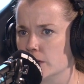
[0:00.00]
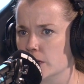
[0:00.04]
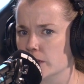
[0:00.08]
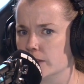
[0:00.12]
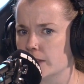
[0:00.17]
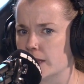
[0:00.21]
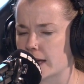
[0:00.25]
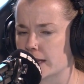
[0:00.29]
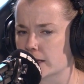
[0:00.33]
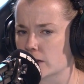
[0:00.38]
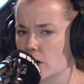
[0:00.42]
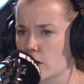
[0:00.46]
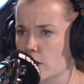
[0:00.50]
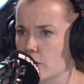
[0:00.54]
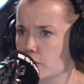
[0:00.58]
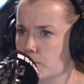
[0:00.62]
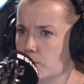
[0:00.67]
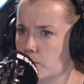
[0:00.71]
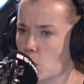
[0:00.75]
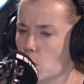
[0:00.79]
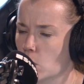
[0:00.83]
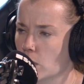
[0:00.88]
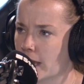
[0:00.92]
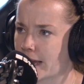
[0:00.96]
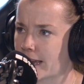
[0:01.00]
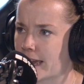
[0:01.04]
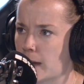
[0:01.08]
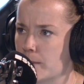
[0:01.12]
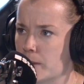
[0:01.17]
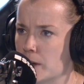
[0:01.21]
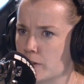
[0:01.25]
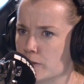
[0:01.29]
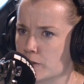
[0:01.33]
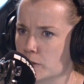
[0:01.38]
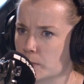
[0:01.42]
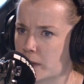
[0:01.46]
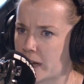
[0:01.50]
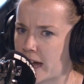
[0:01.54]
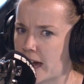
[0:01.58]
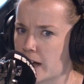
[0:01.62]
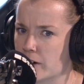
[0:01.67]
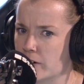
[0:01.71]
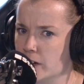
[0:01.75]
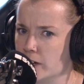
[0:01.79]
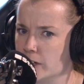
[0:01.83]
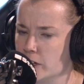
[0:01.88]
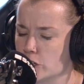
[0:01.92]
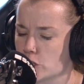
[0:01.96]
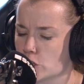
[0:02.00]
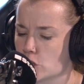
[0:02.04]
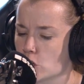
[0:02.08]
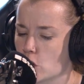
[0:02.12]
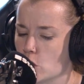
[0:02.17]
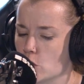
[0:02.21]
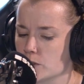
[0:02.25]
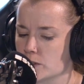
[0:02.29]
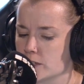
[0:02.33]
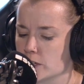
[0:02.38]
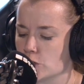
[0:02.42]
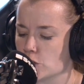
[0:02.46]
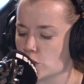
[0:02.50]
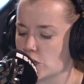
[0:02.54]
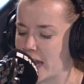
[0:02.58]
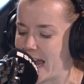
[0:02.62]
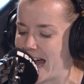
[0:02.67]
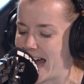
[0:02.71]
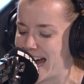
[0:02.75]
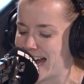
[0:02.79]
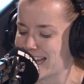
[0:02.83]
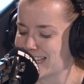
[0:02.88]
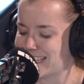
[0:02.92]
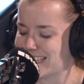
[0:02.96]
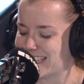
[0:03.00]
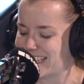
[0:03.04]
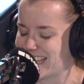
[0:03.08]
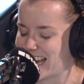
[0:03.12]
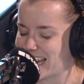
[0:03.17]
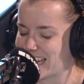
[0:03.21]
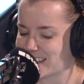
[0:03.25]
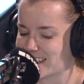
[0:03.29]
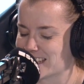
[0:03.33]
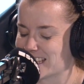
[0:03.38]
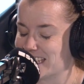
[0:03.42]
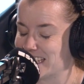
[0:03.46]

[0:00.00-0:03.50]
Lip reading: That kind of ball that came in from Canara, and it shows that she has that.